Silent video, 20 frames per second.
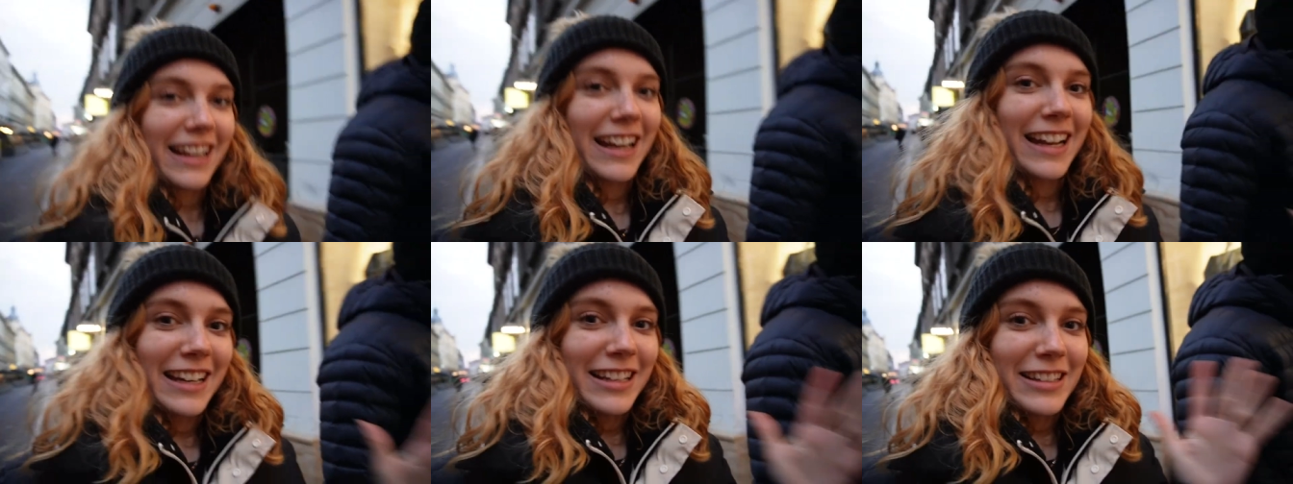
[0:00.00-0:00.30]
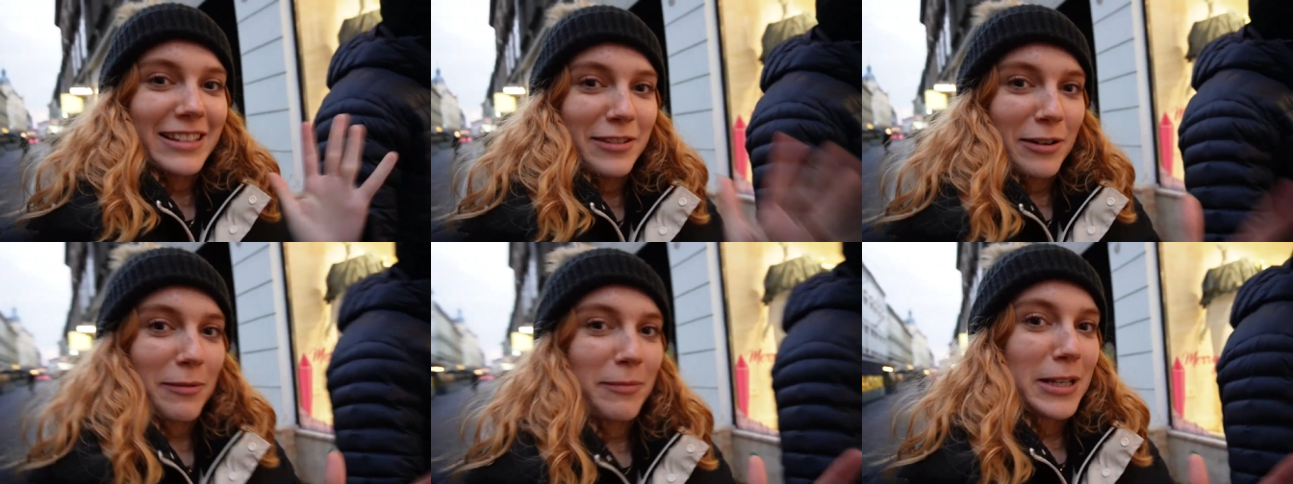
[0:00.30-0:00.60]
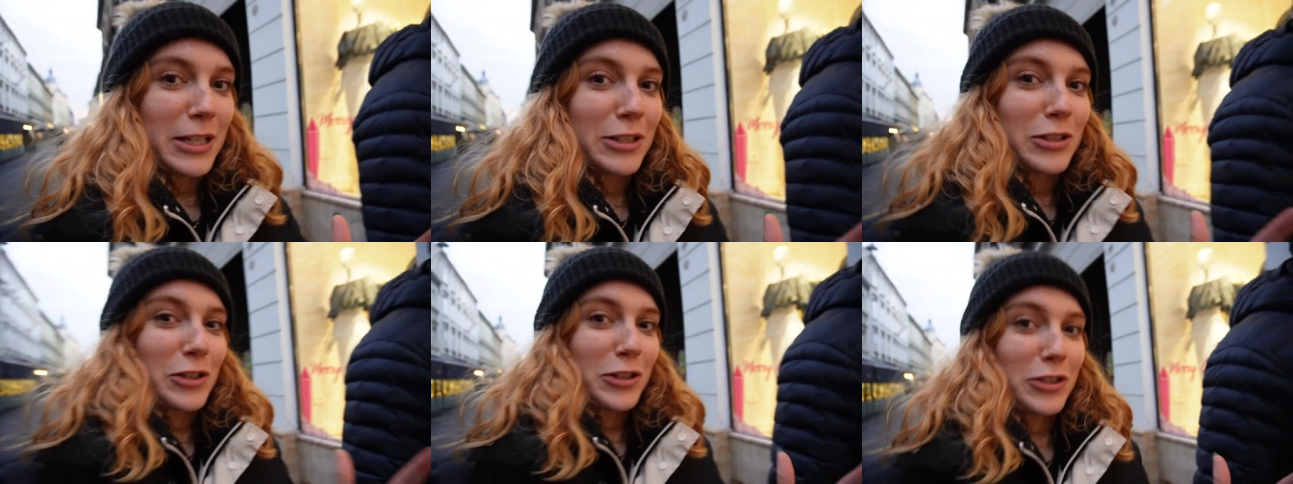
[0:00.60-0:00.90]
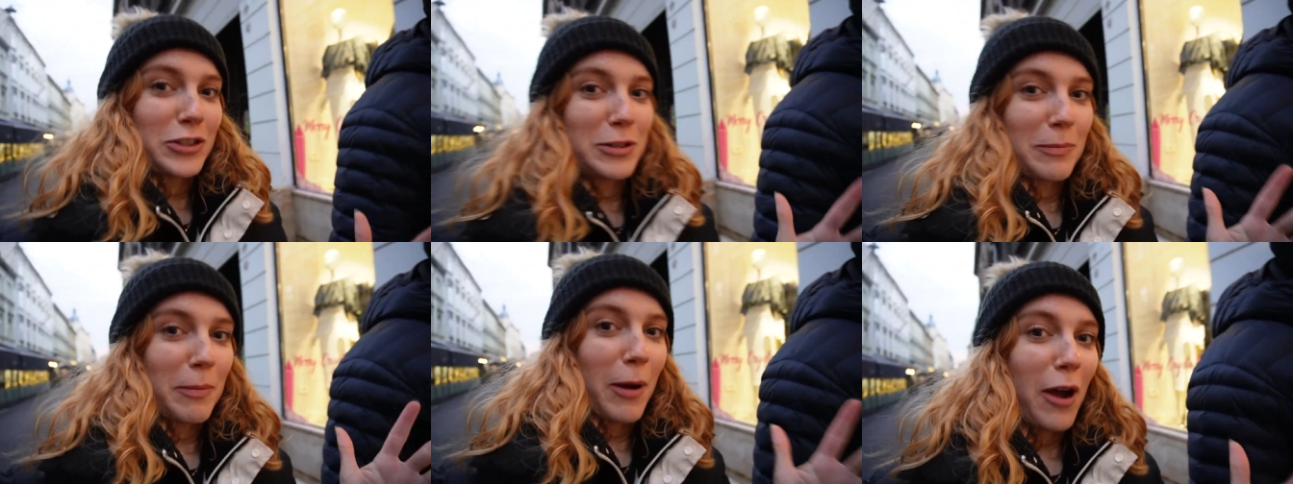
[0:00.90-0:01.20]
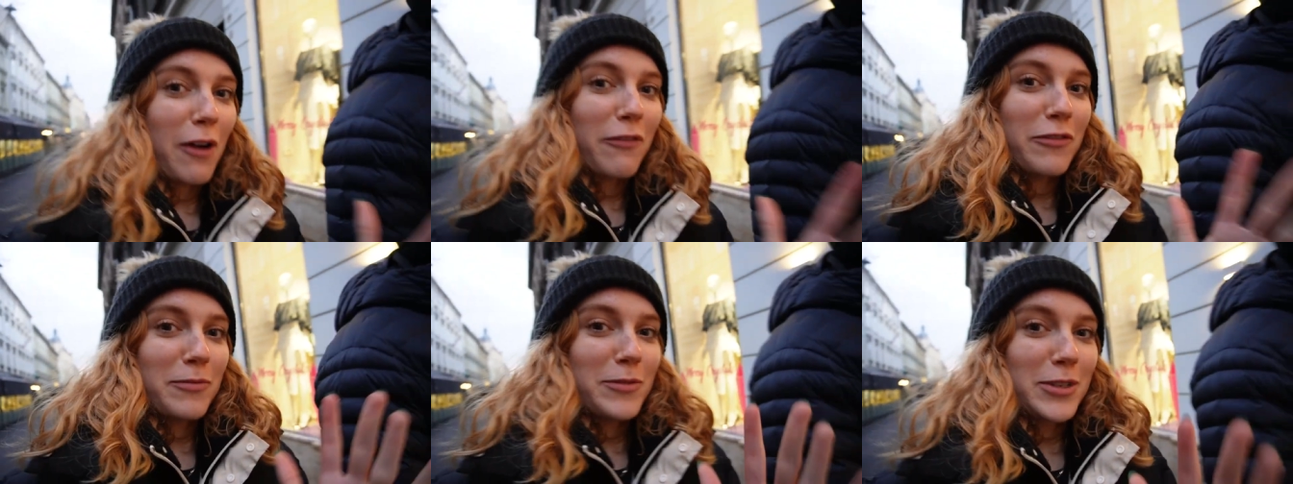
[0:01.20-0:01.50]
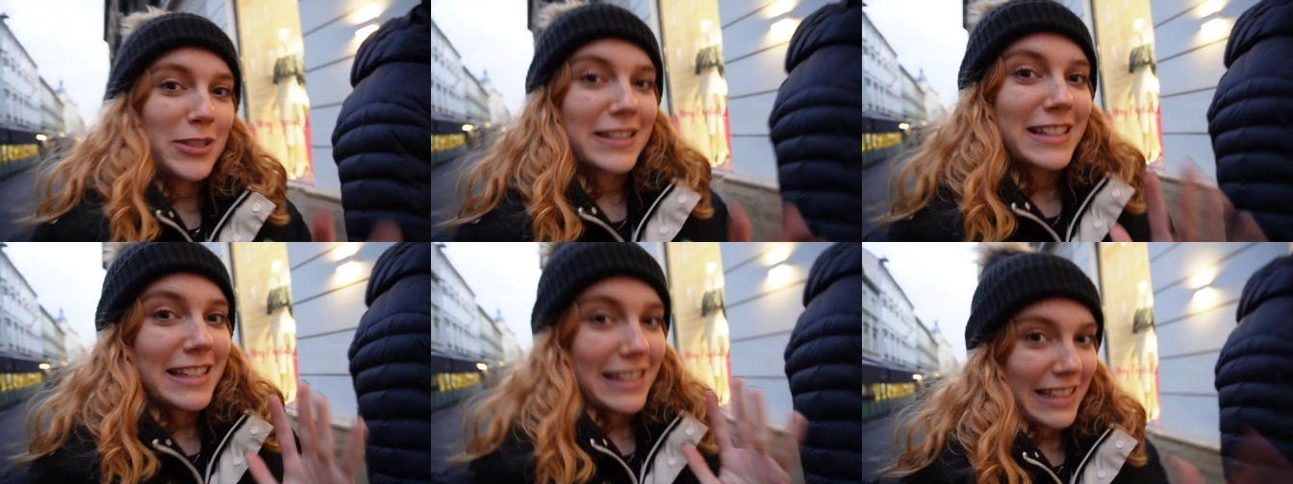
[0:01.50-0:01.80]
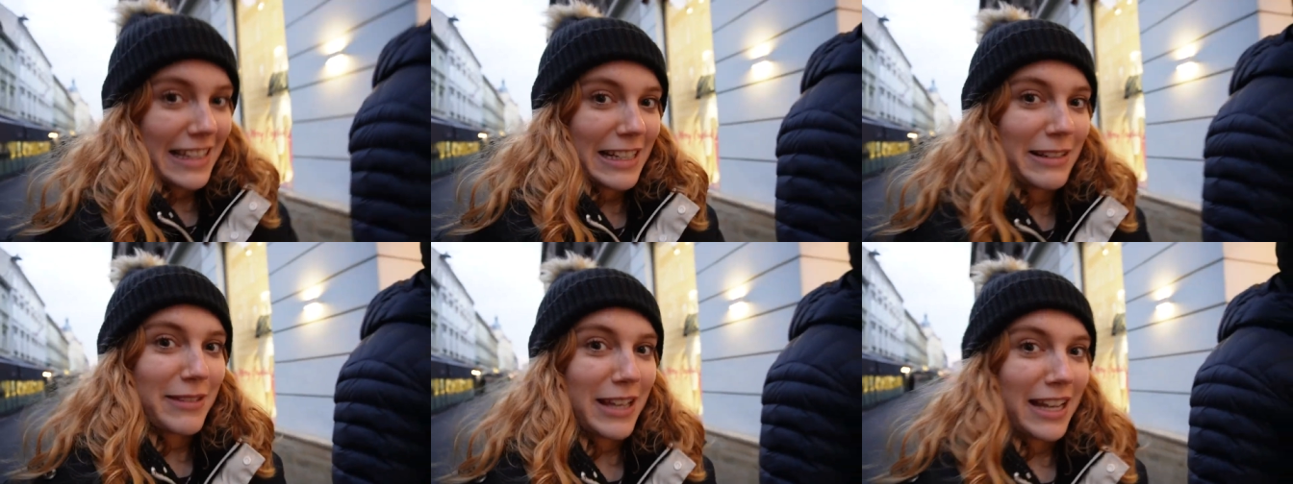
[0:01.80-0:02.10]
and it's not being touched apart from us to
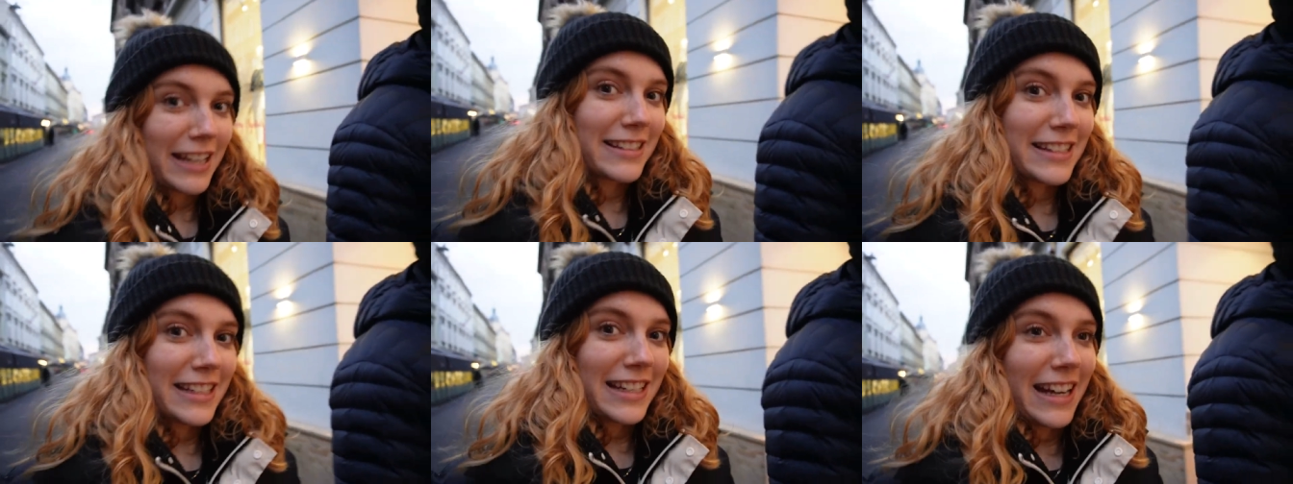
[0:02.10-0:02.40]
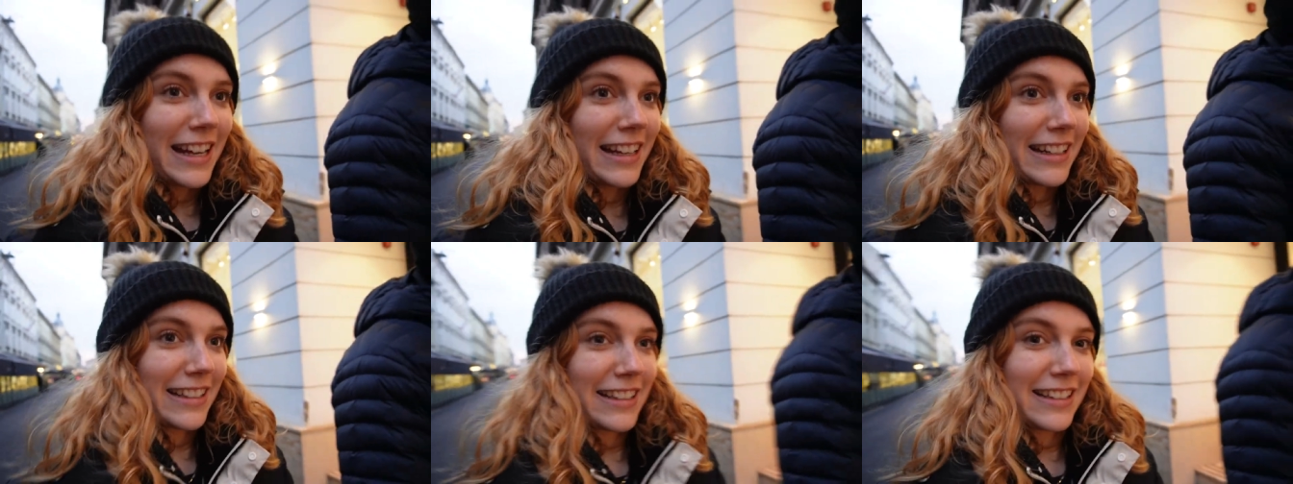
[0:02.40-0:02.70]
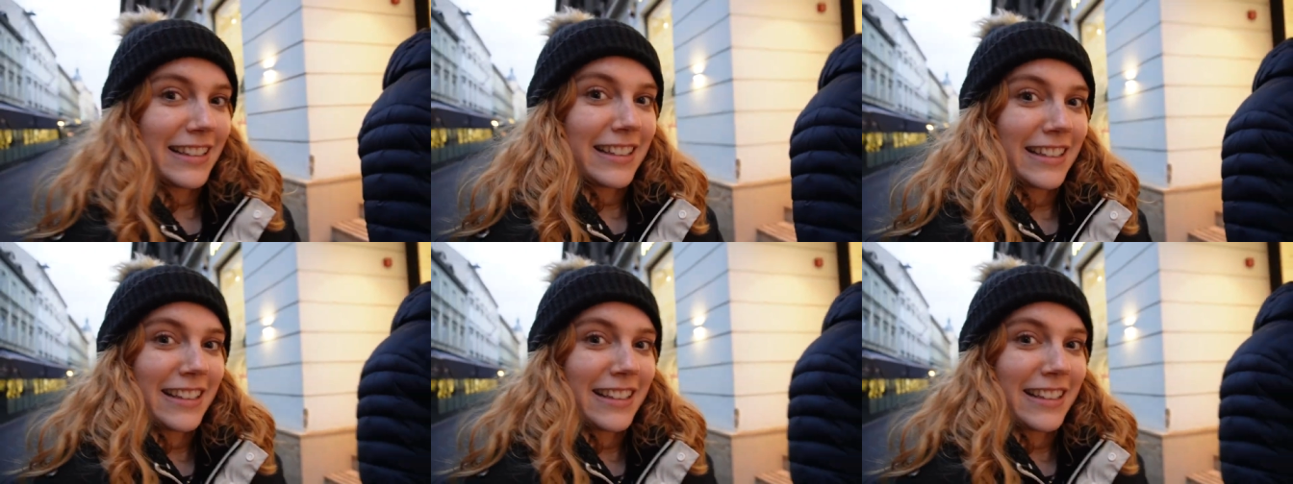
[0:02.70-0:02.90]
sleep there tonight